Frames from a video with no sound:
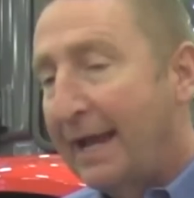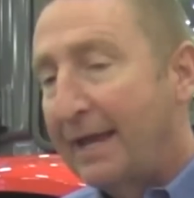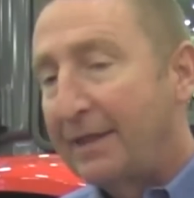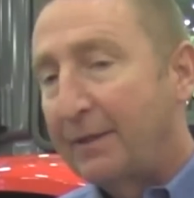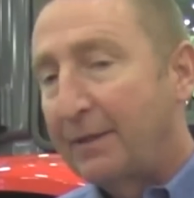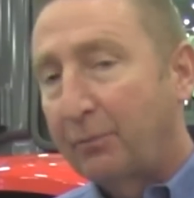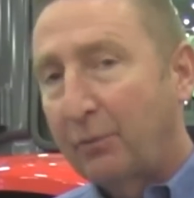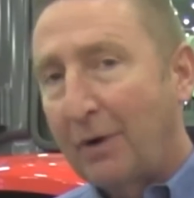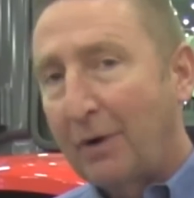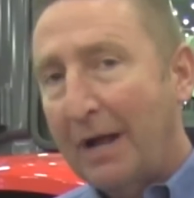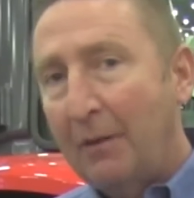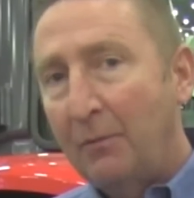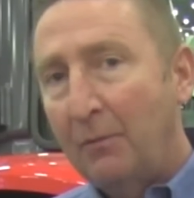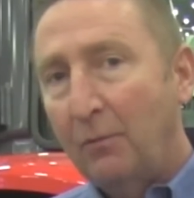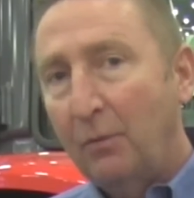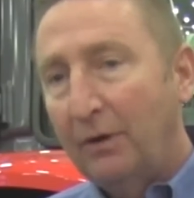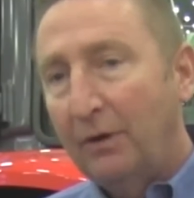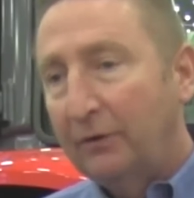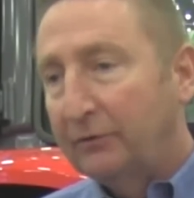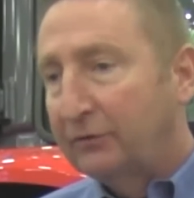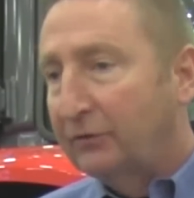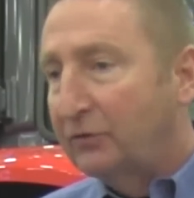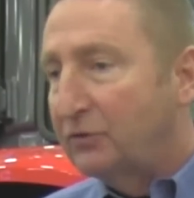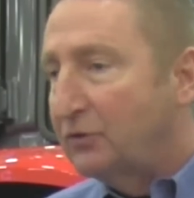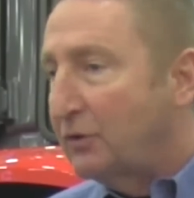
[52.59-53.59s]
And the problem
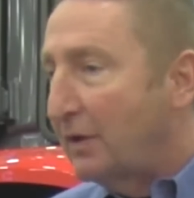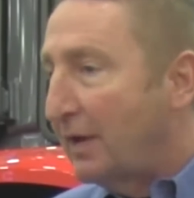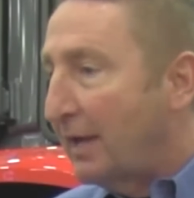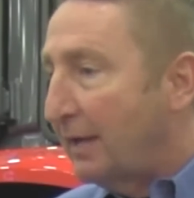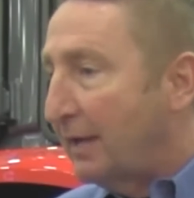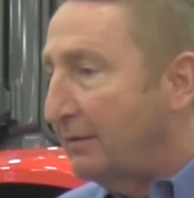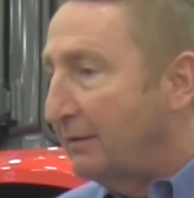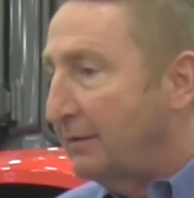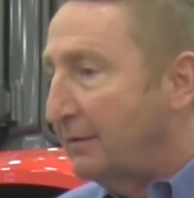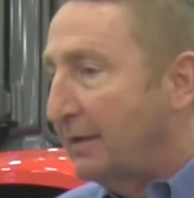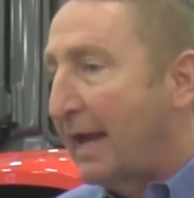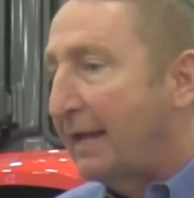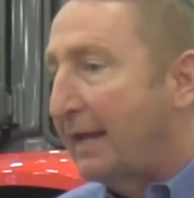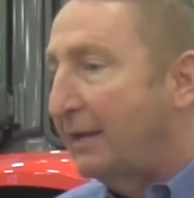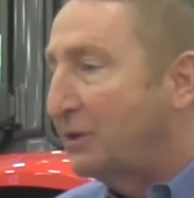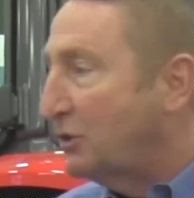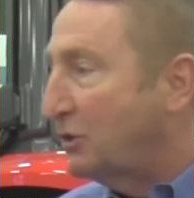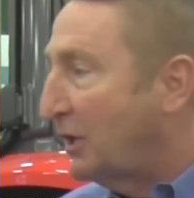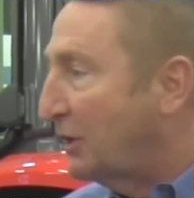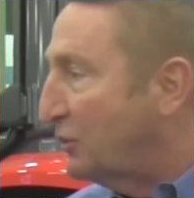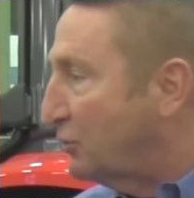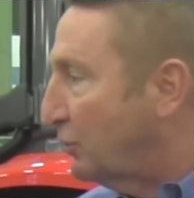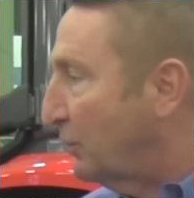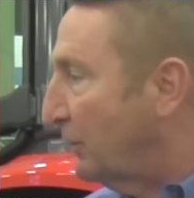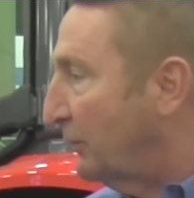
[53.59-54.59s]
was is you had to
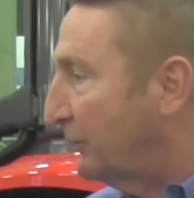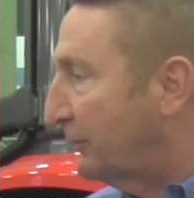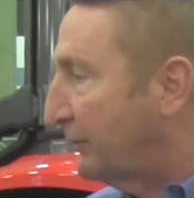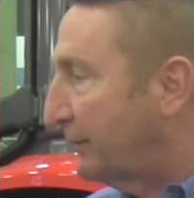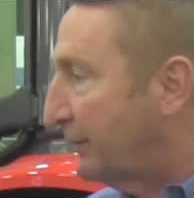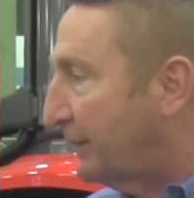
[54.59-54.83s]
change wheels